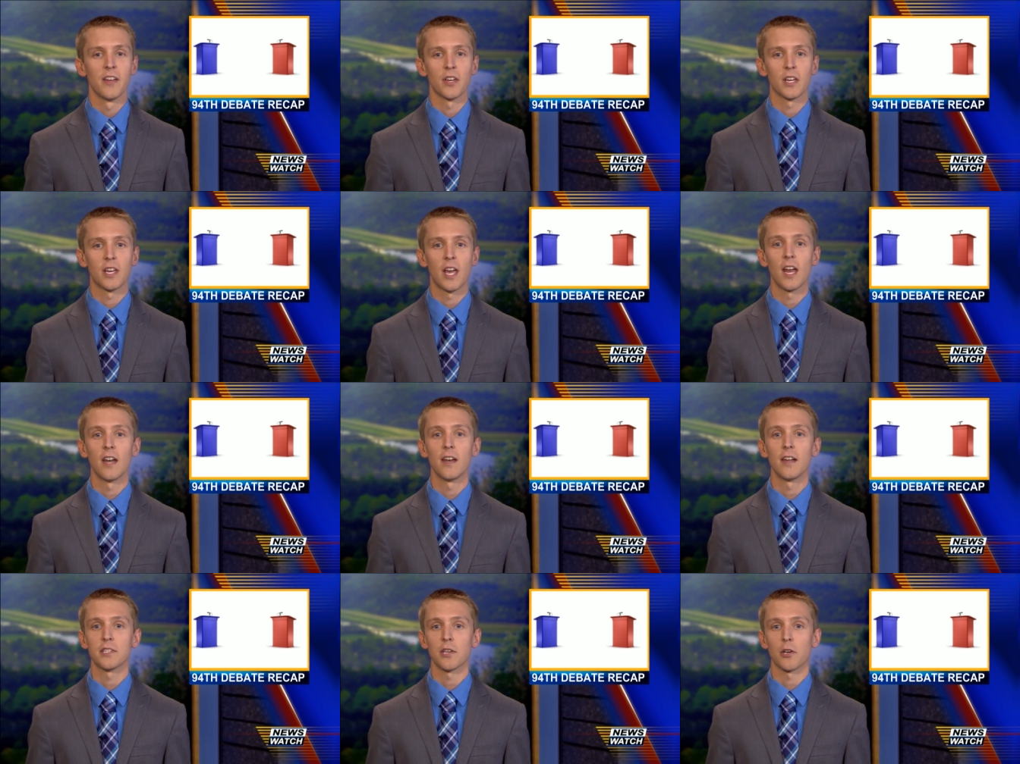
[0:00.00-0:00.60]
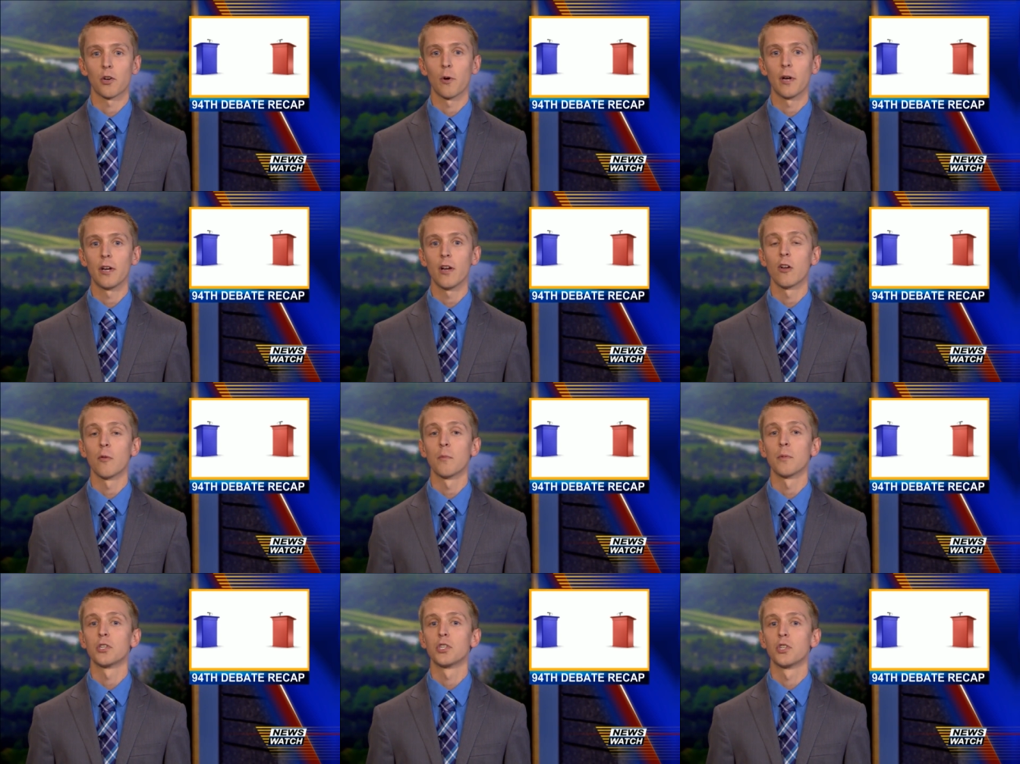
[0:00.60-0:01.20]
The candidates agreed
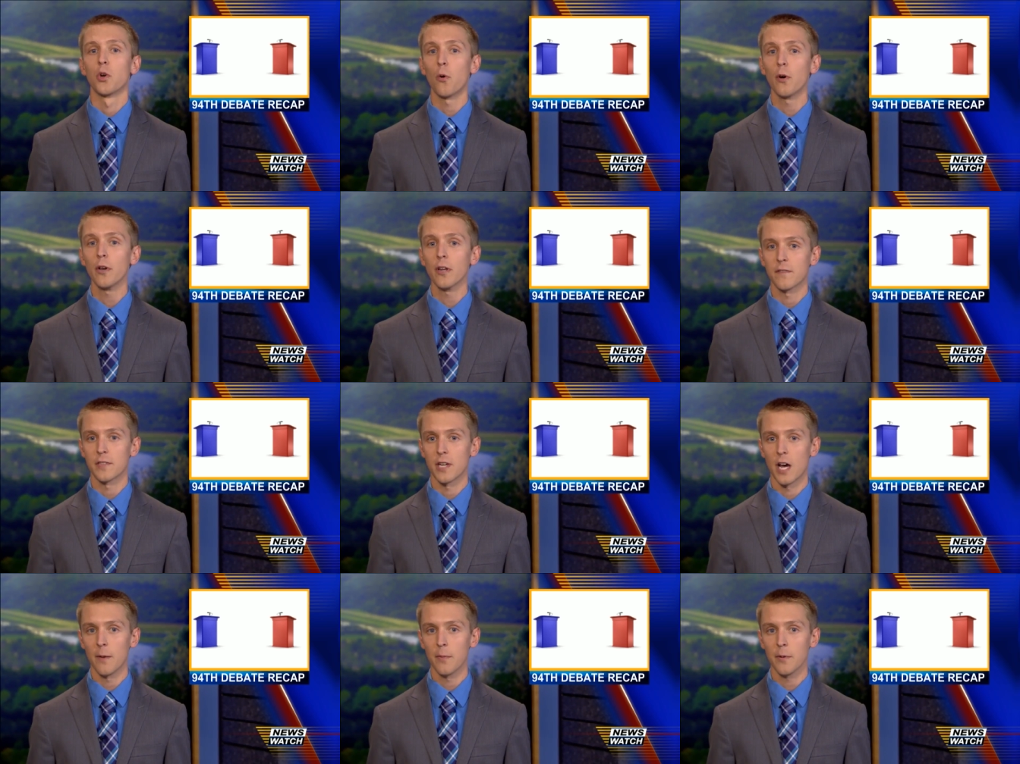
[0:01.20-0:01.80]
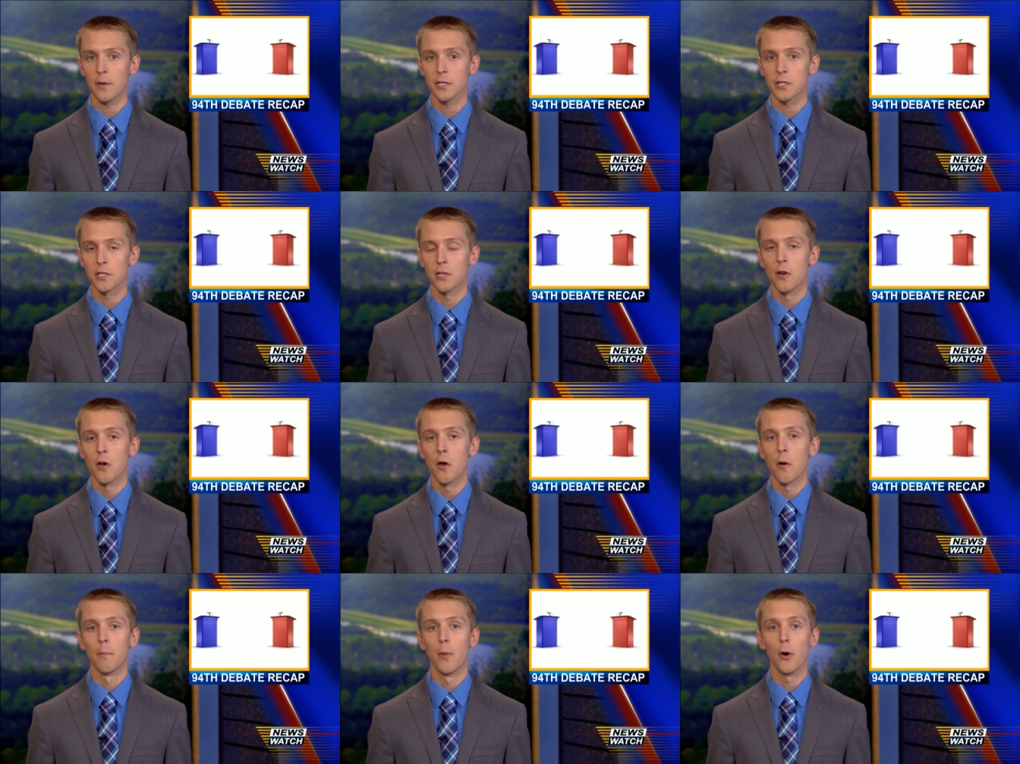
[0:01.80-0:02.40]
on a majority of topics,
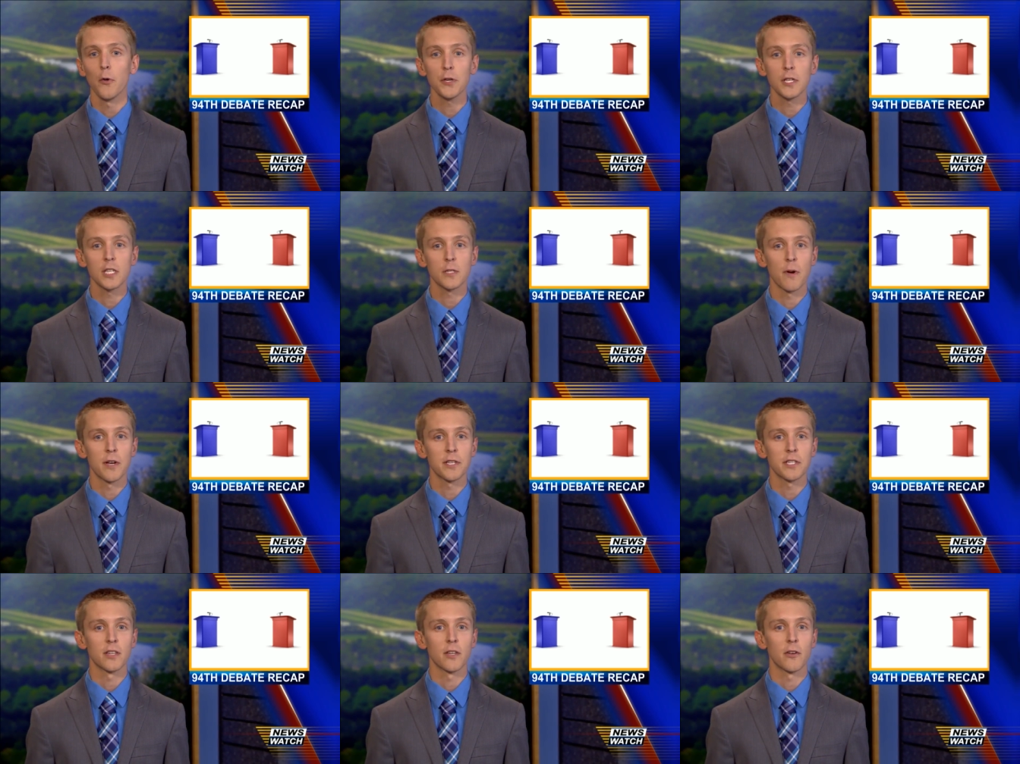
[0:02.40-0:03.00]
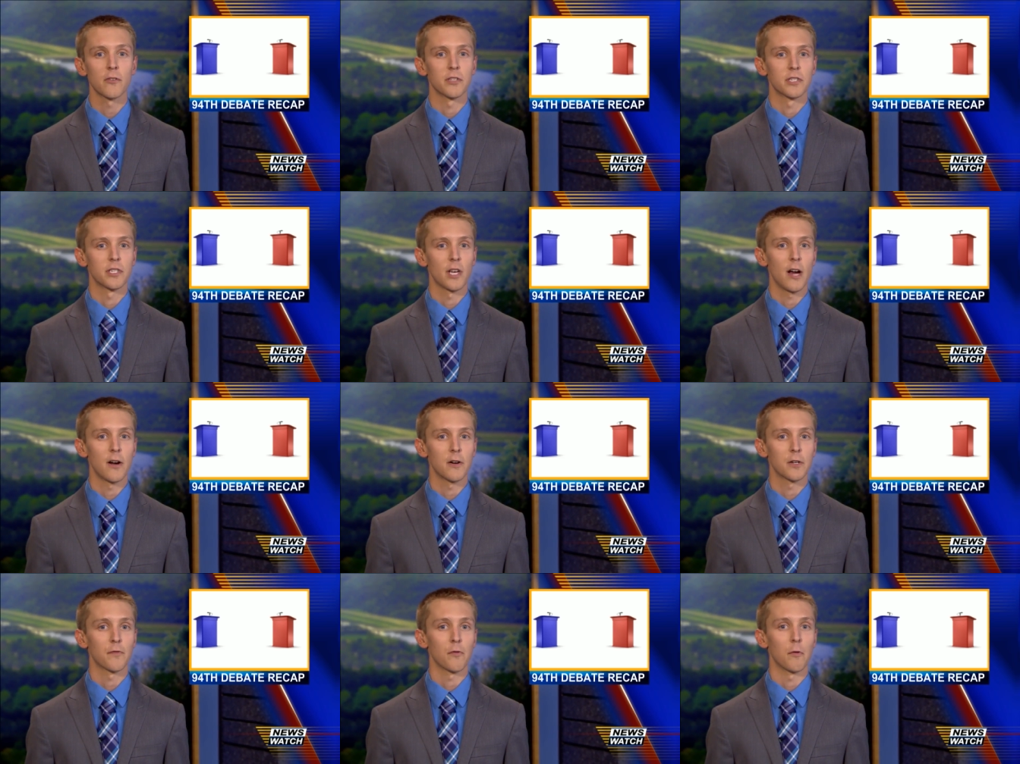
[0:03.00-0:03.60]
both expressing their
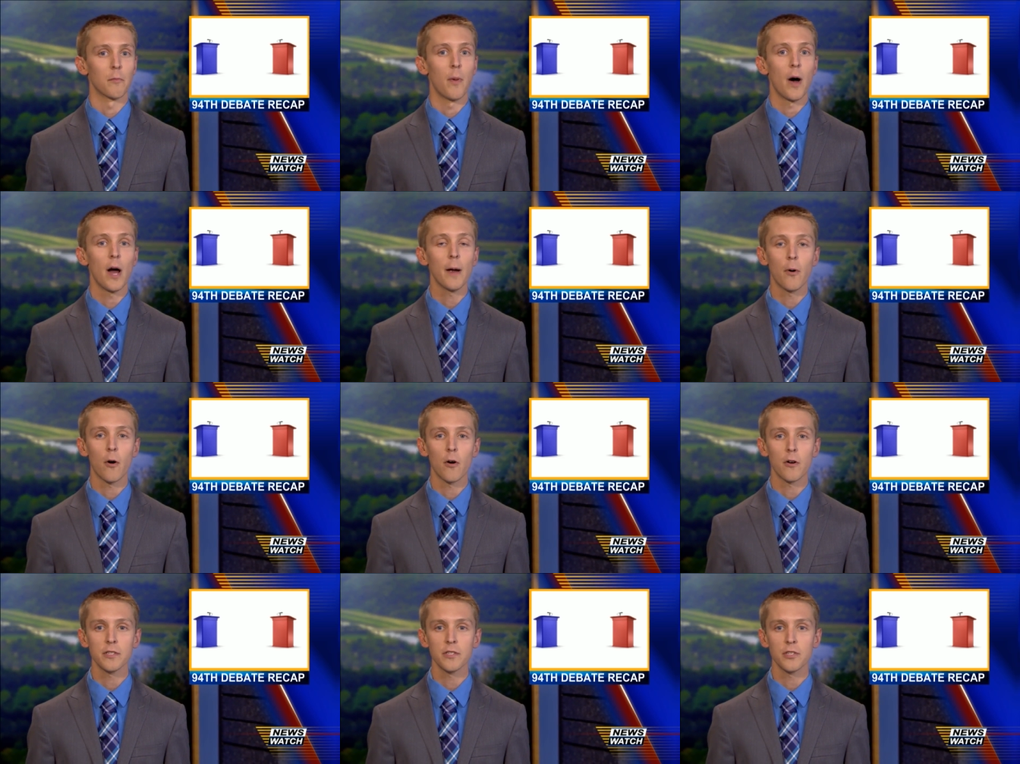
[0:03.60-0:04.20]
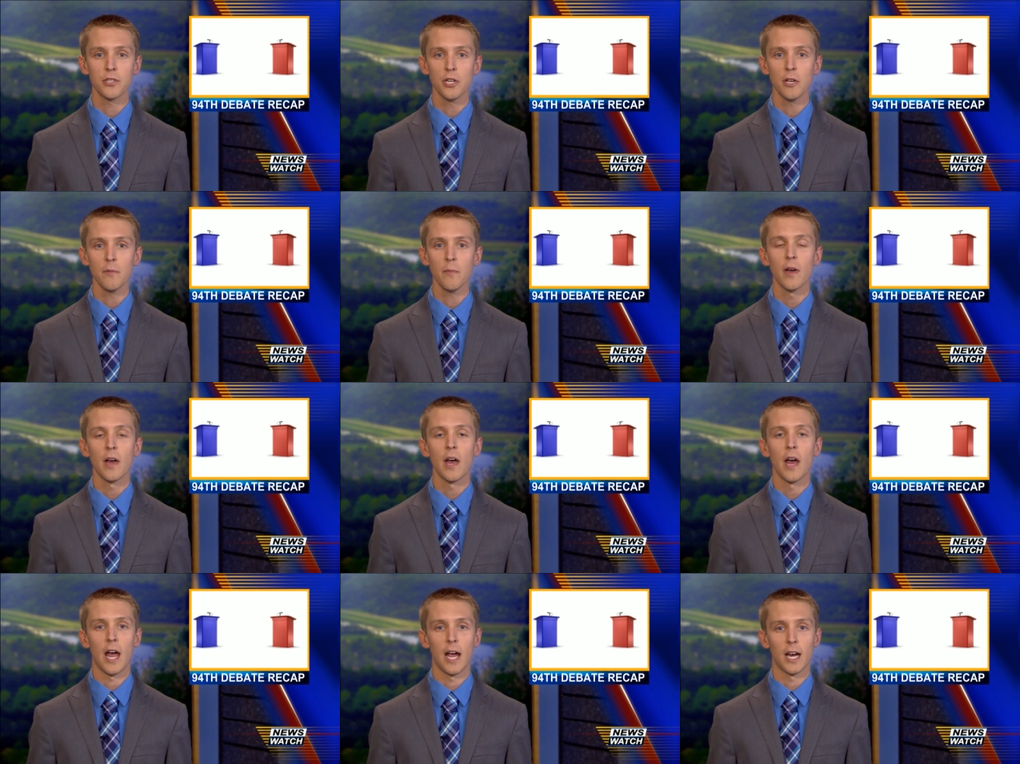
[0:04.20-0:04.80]
desires for bipartisanship
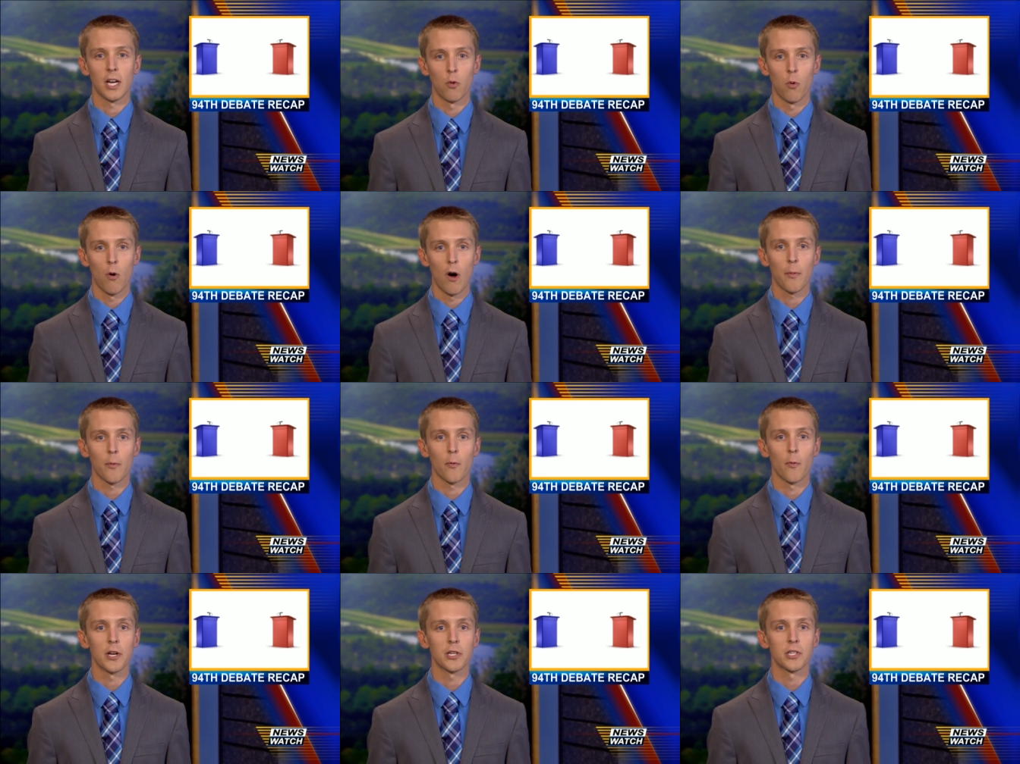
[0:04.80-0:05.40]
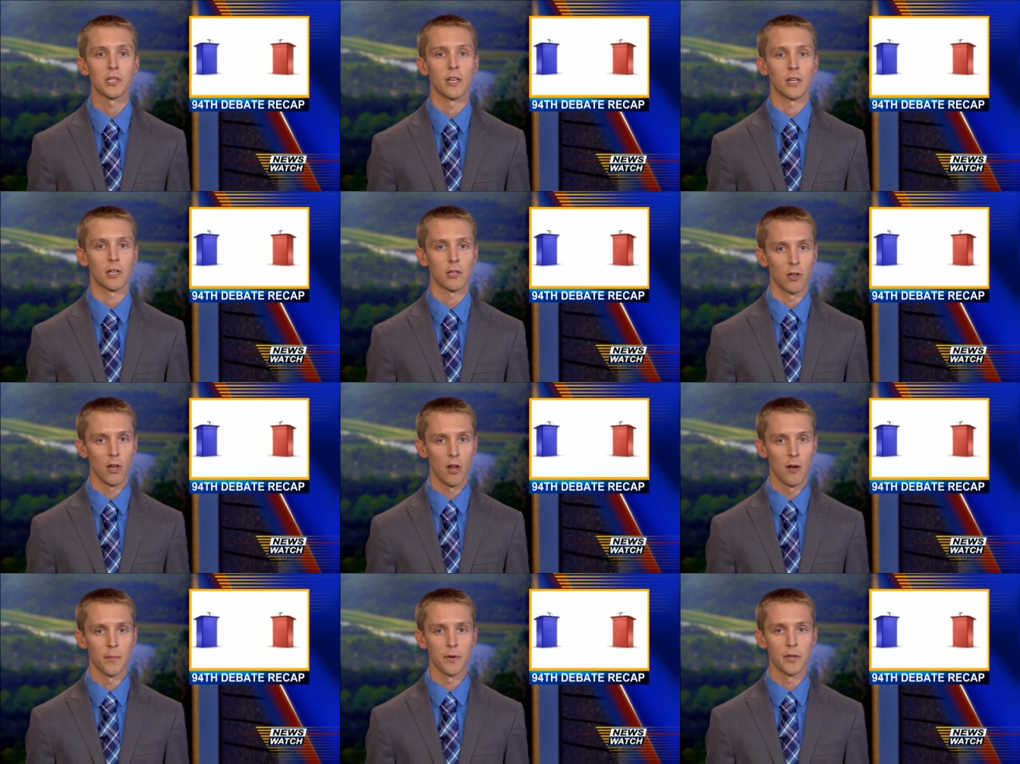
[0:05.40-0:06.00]
and cooperation in
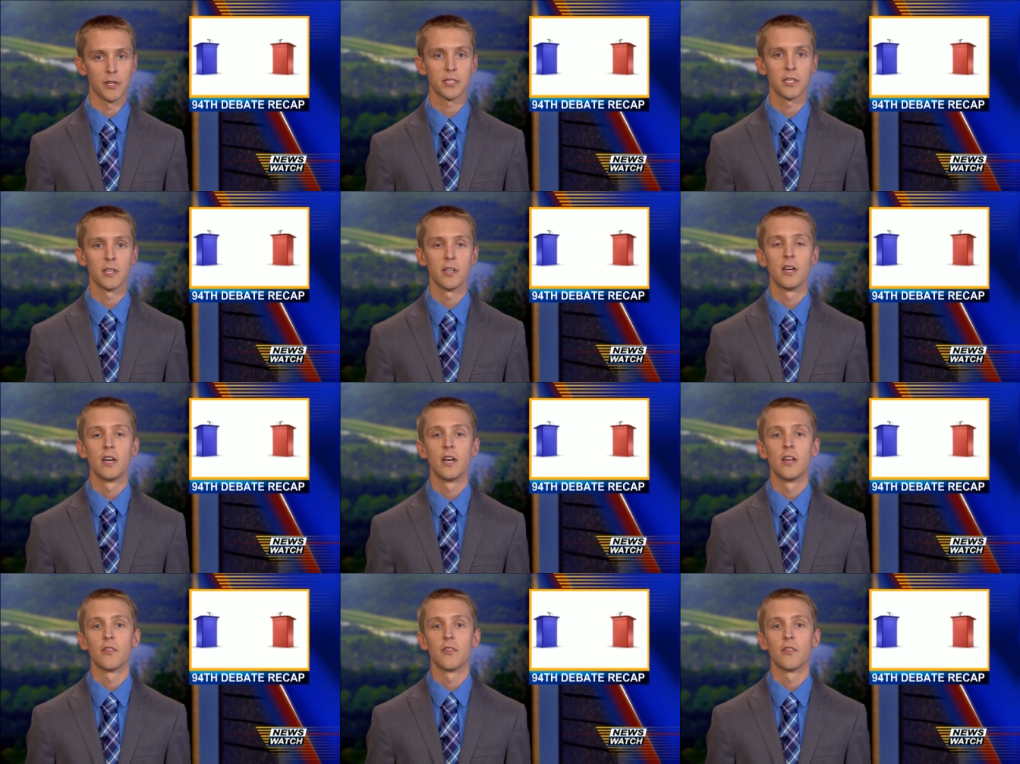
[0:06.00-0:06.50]
Columbus.